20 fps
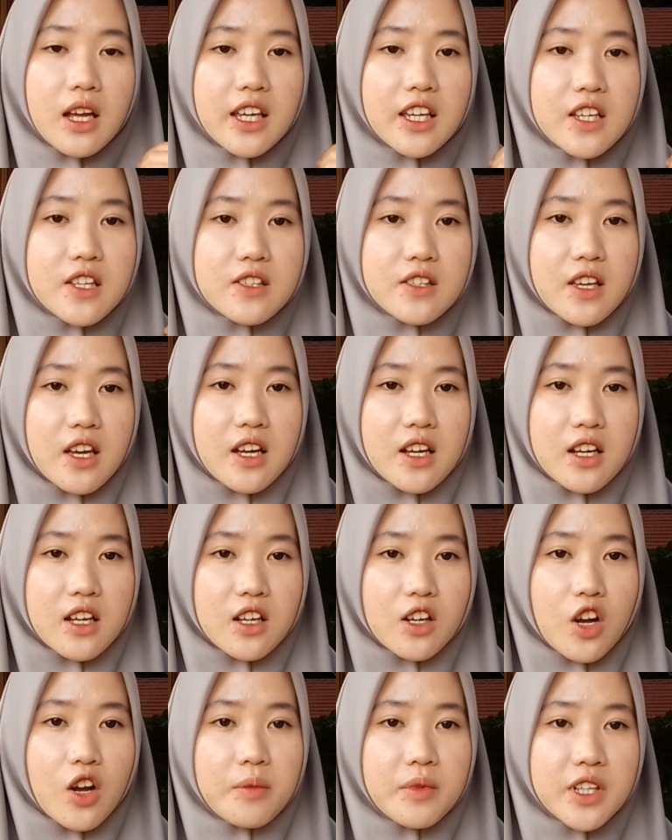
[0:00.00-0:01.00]
is a
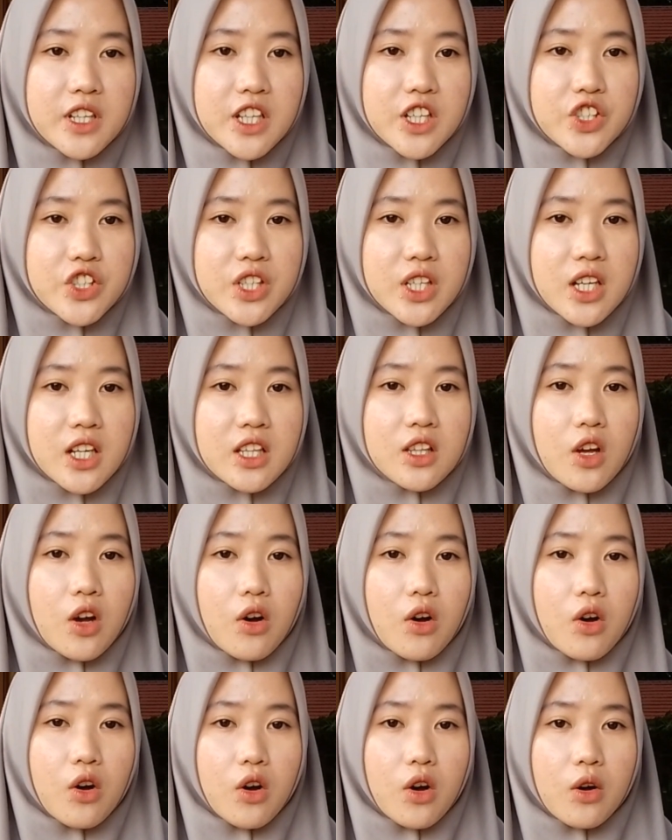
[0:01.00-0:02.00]
combination
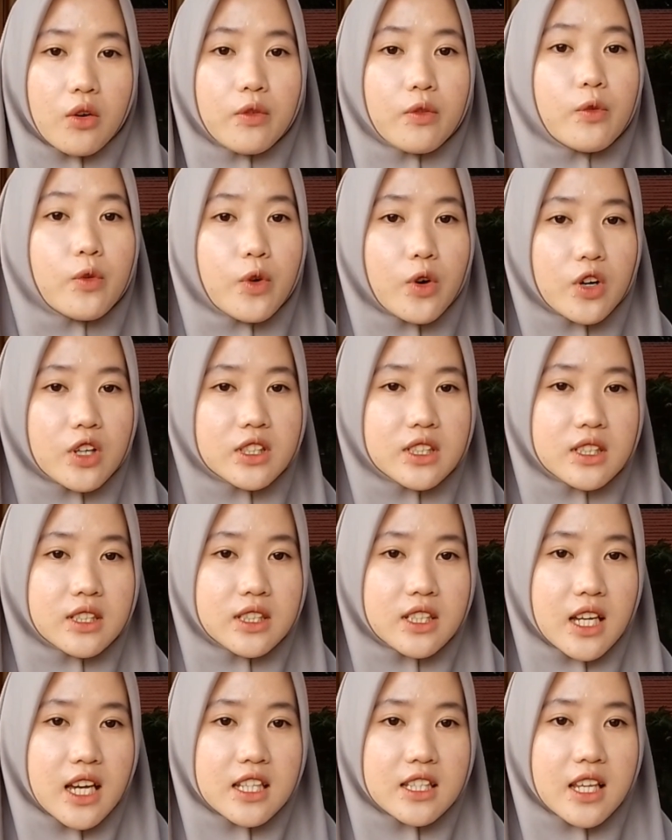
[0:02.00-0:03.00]
of words
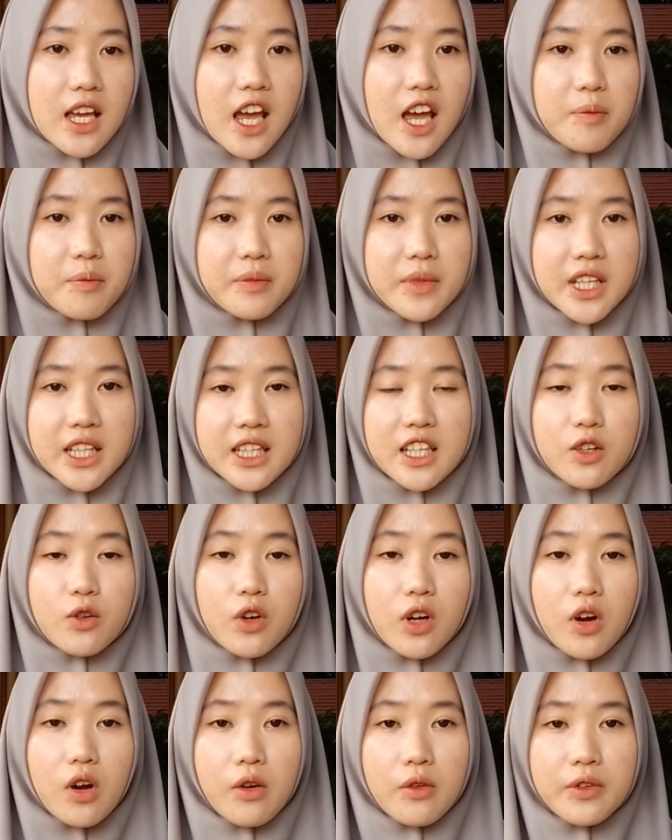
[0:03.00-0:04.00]
that have meaning
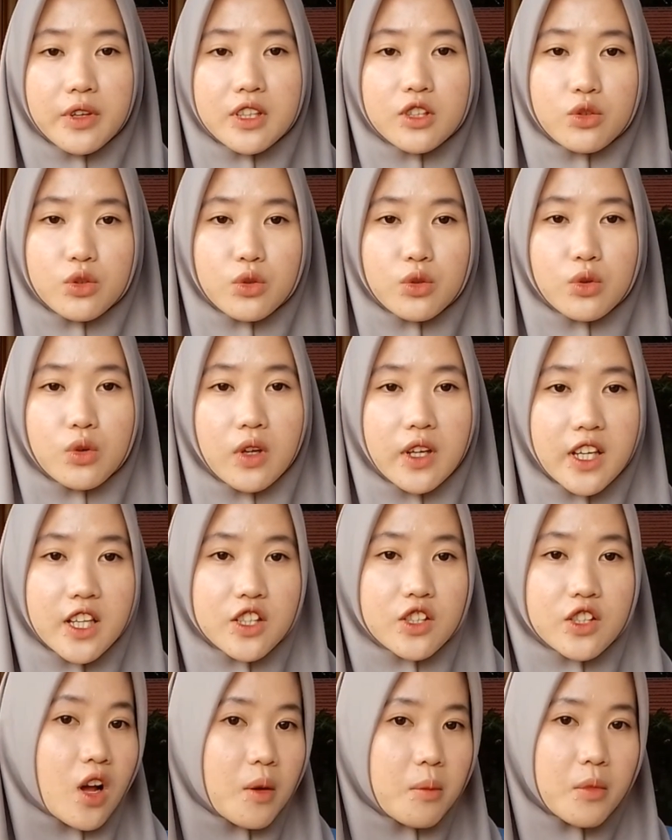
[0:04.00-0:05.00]
owing to
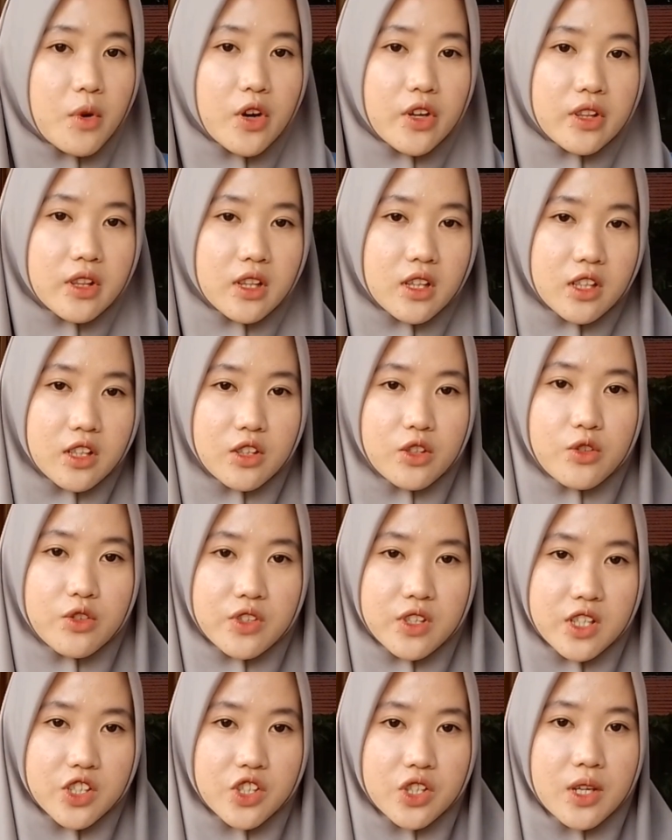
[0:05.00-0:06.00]
its common
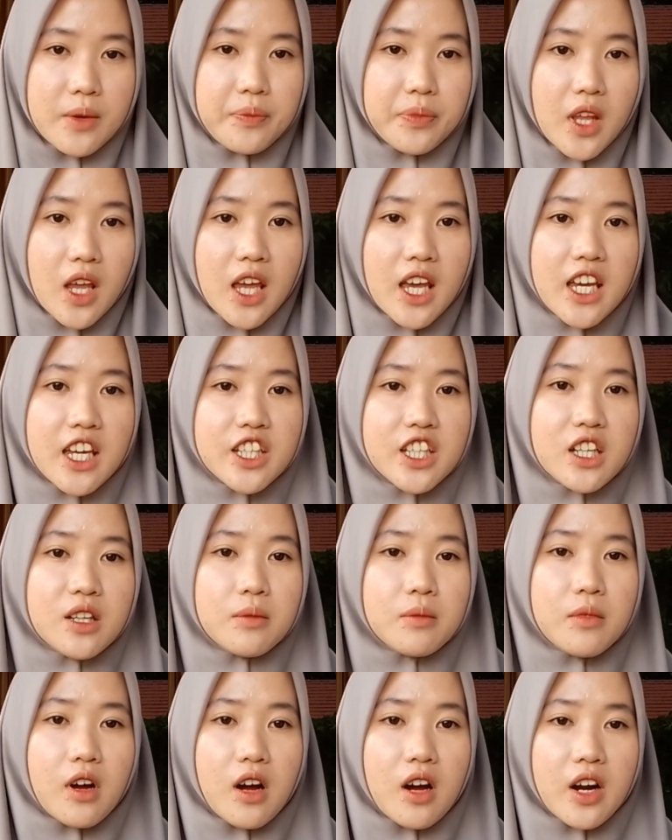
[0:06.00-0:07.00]
usage.
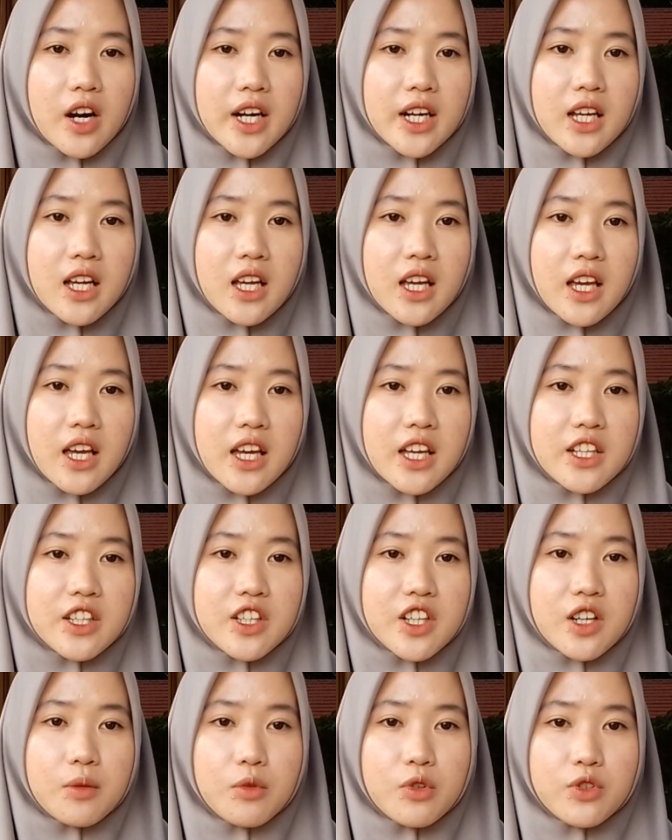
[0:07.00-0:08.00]
Idioms are
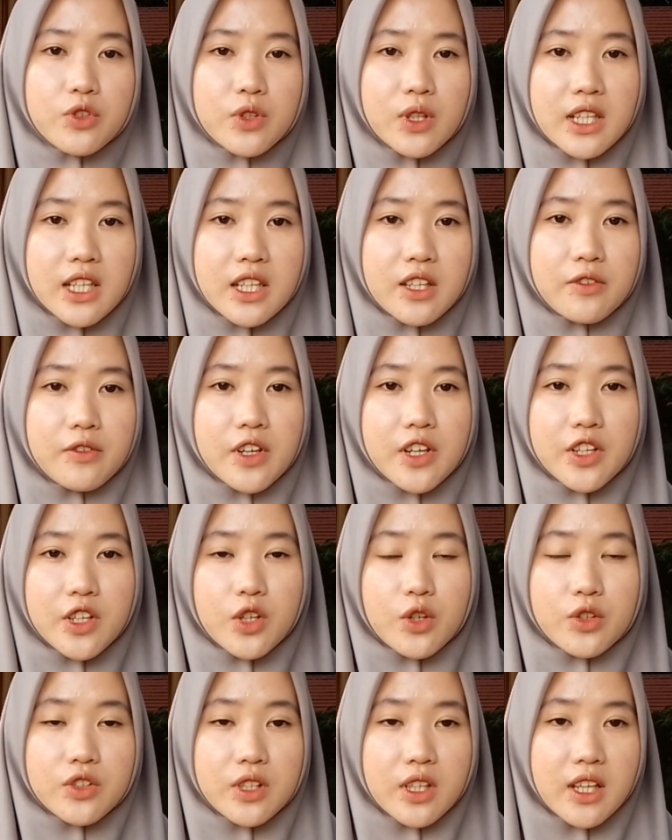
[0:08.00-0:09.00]
enormously
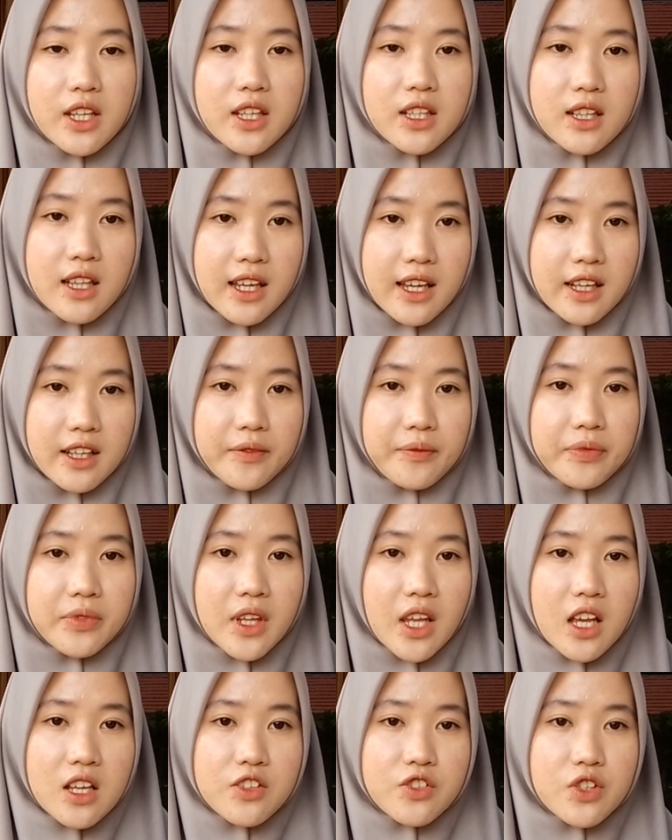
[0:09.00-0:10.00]
various in length,
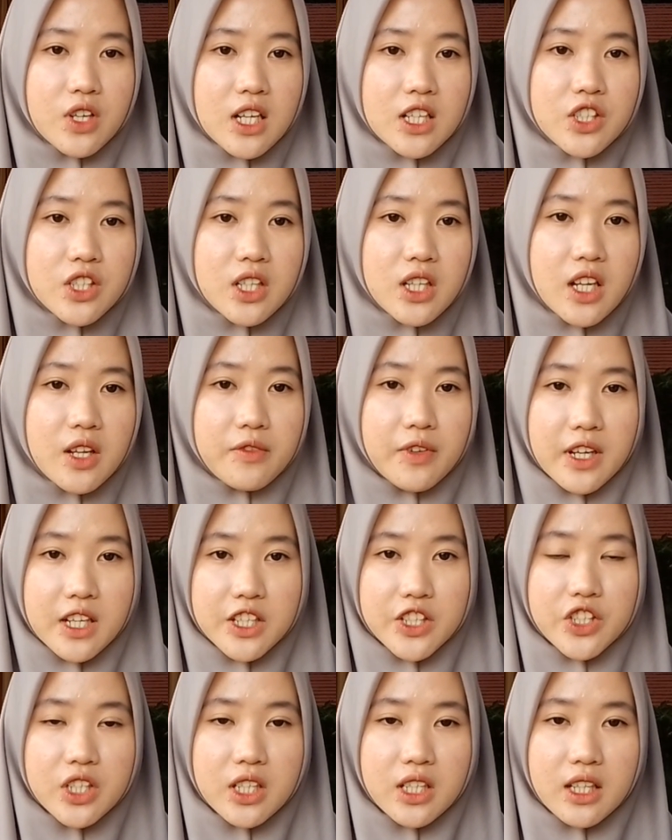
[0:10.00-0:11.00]
structure, and
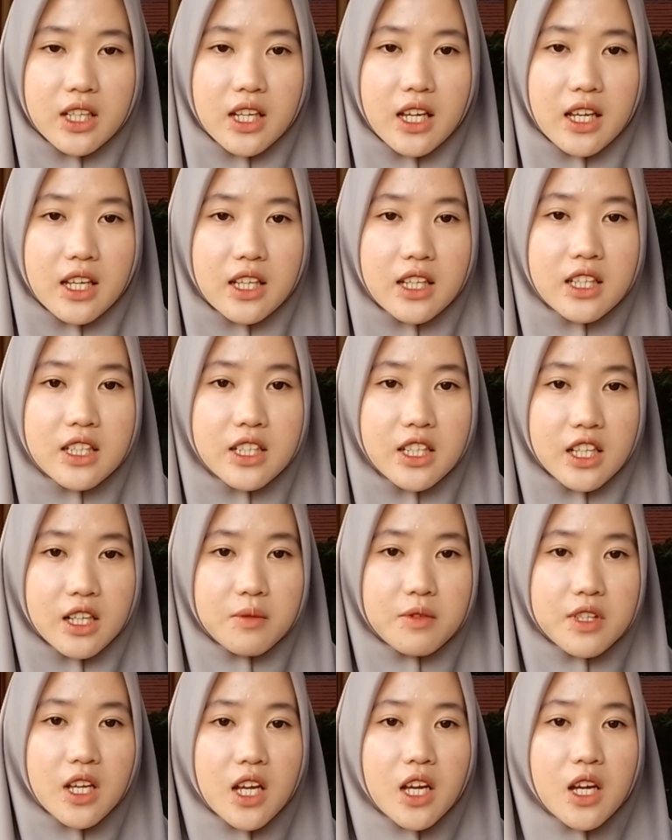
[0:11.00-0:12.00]
function. Idioms,